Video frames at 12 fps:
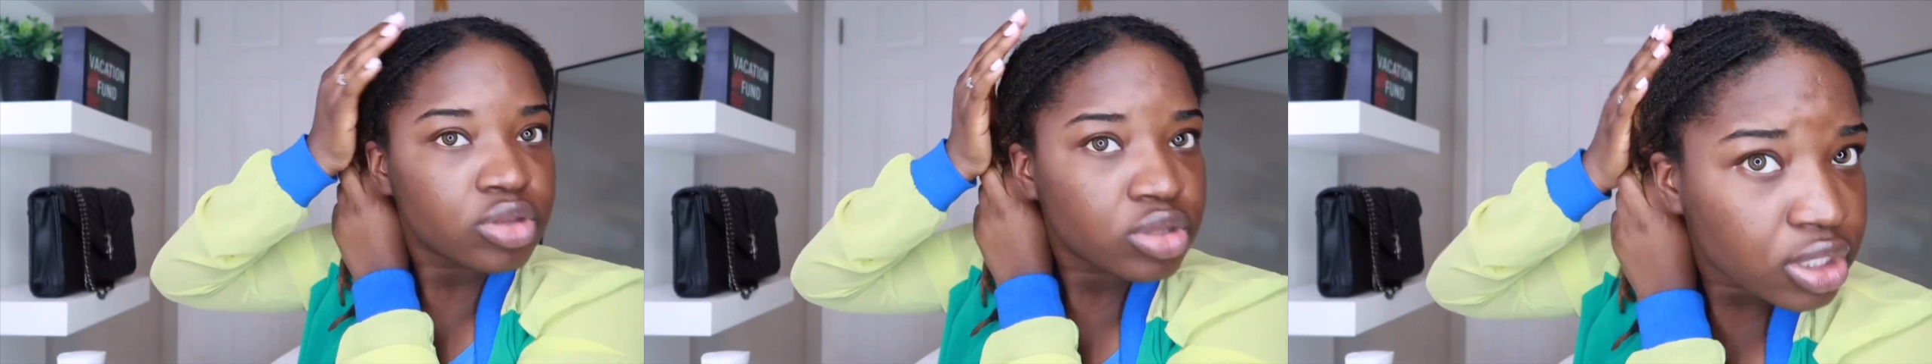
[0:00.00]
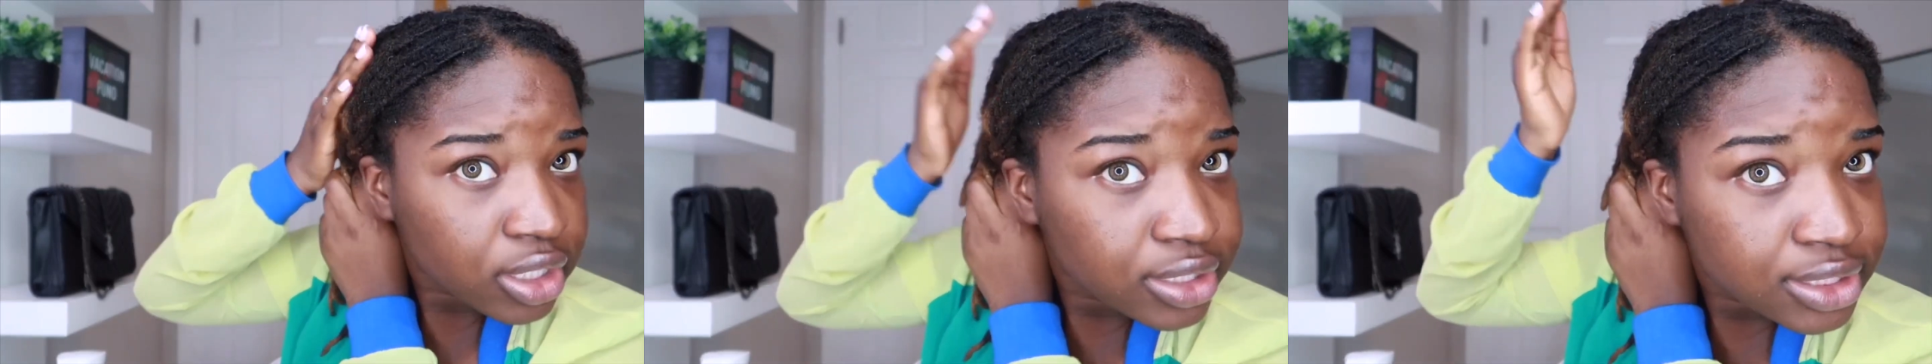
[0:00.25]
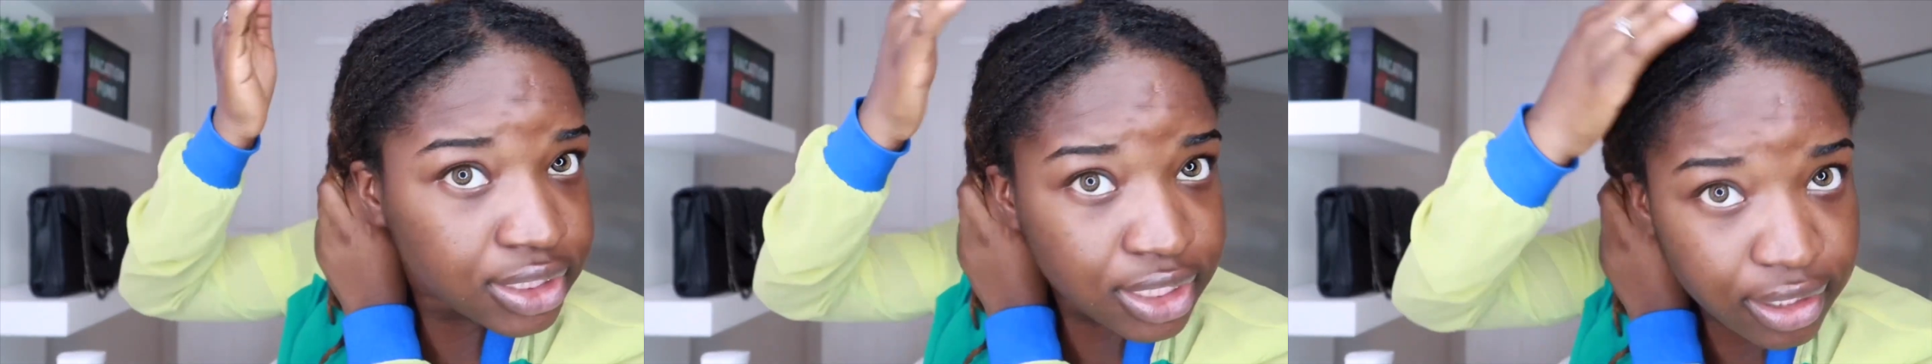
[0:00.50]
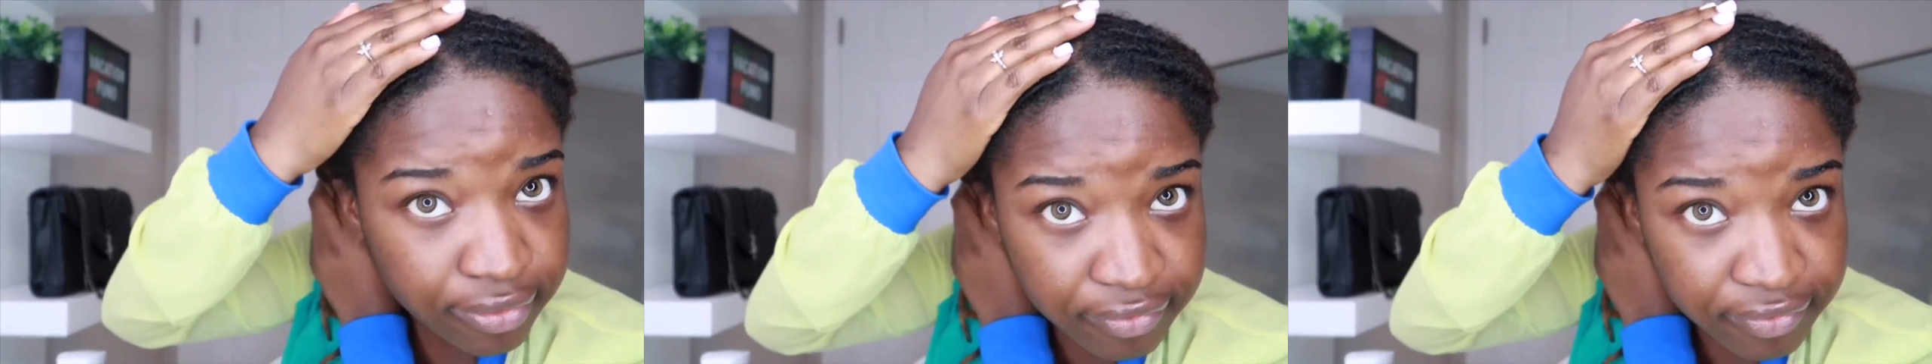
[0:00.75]
guys see
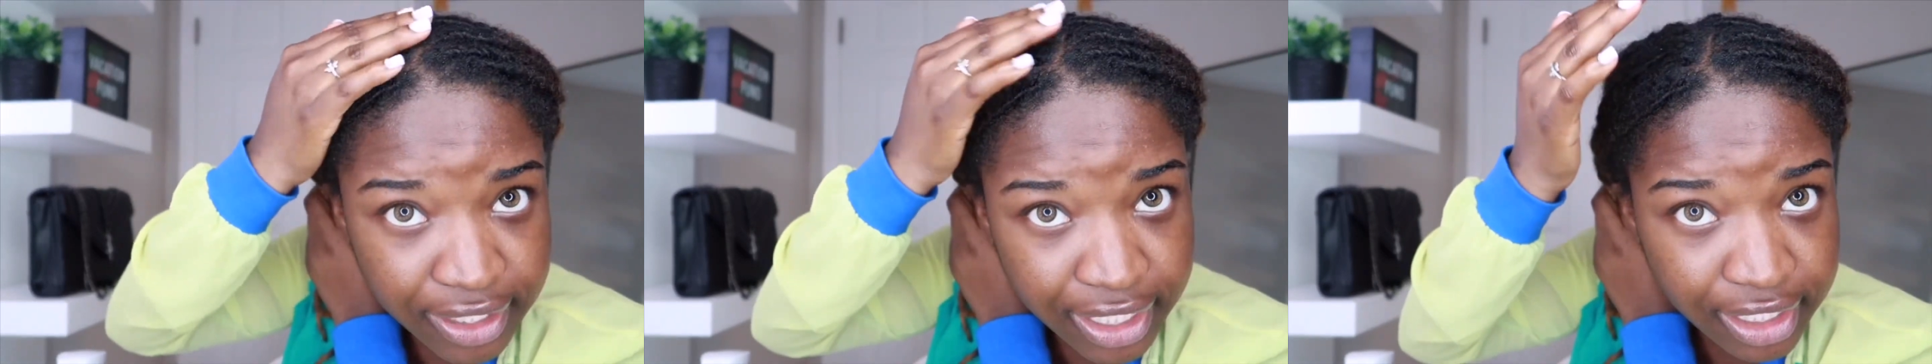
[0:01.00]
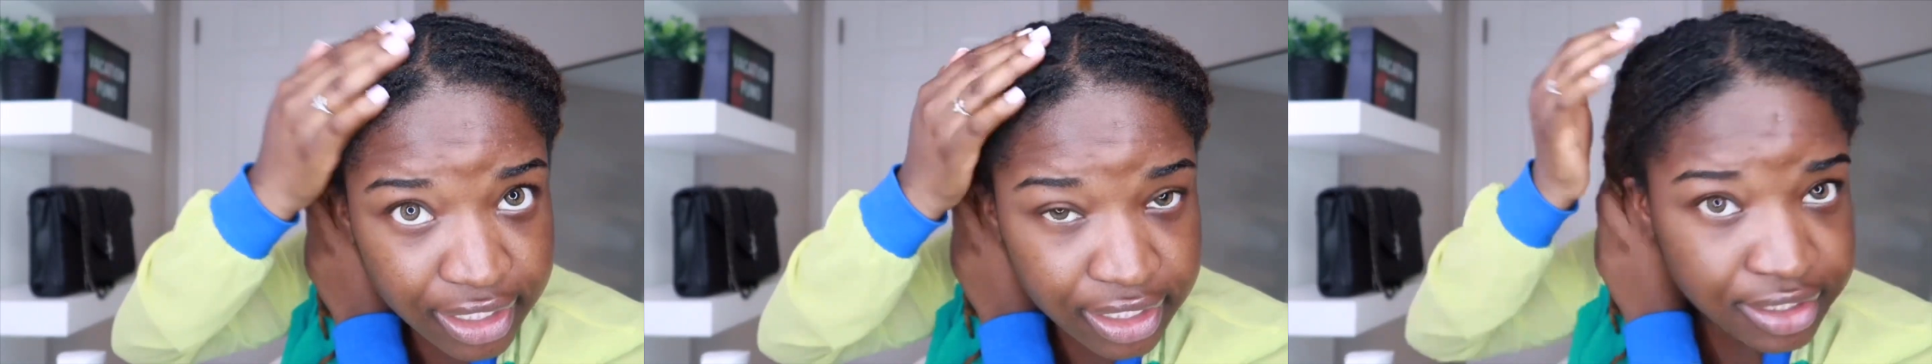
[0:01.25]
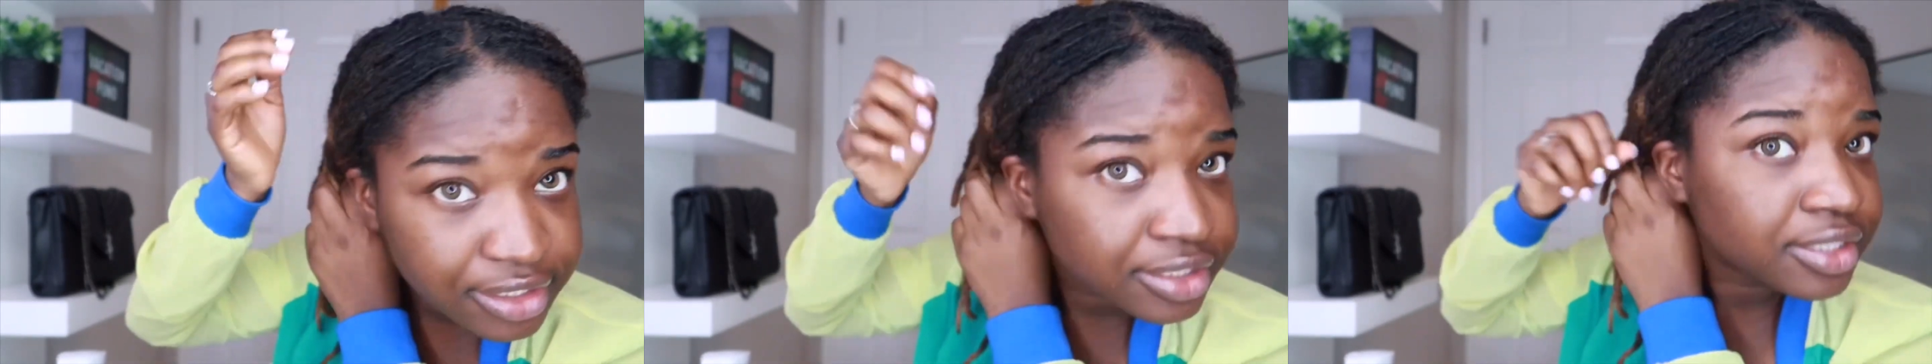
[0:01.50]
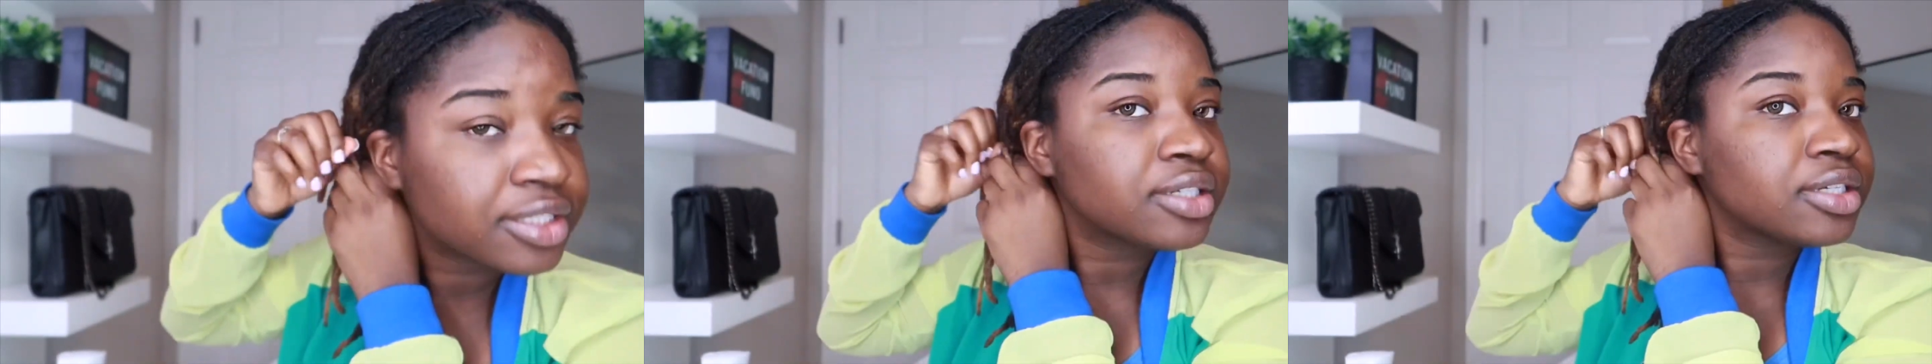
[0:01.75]
how flat it is?
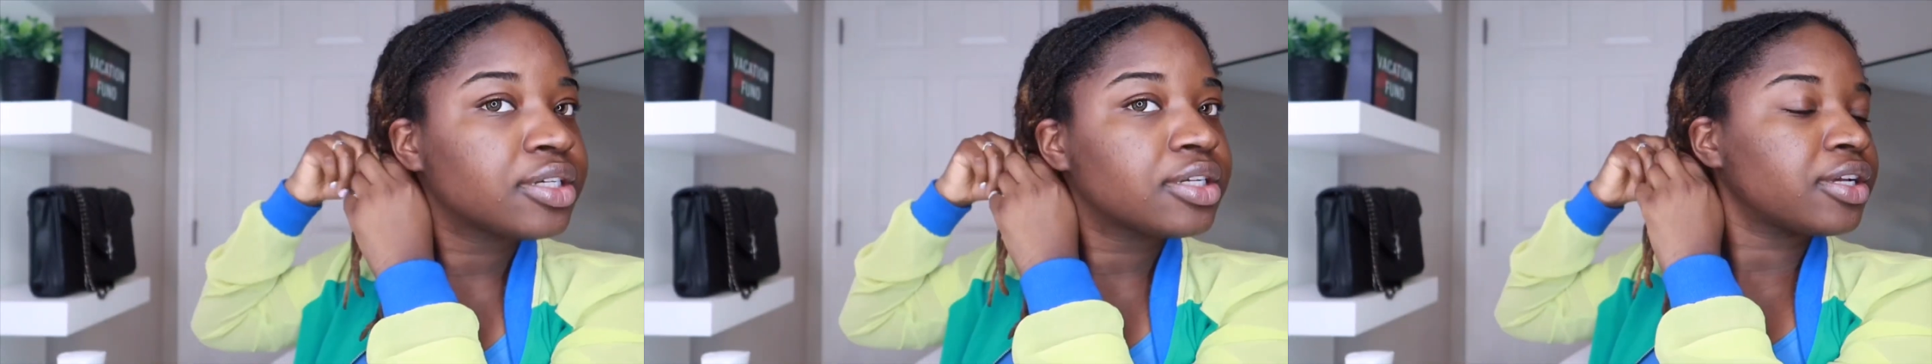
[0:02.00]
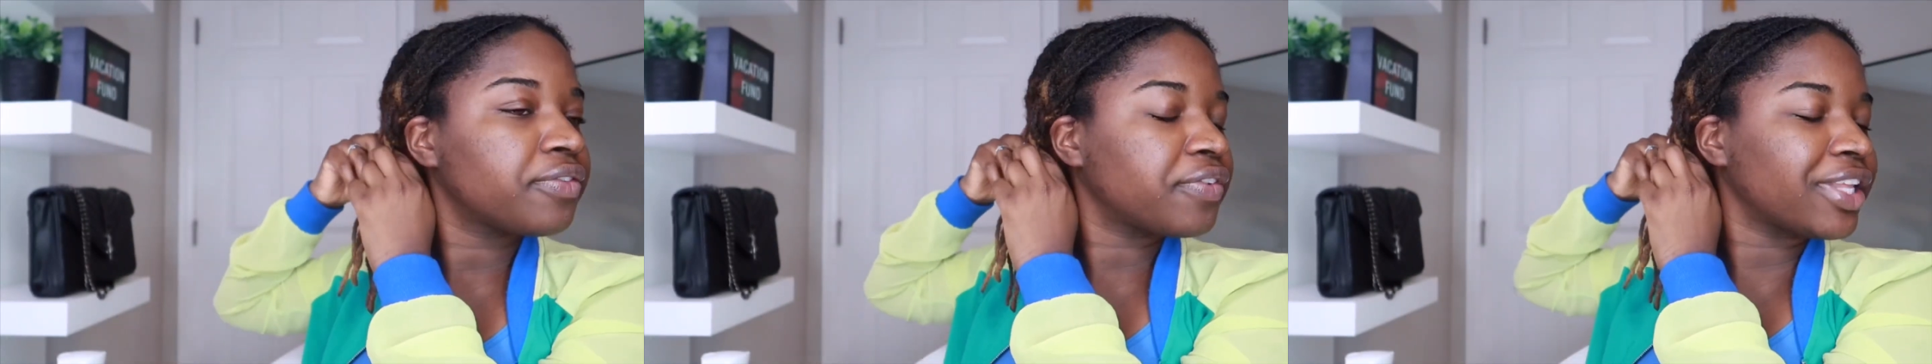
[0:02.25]
I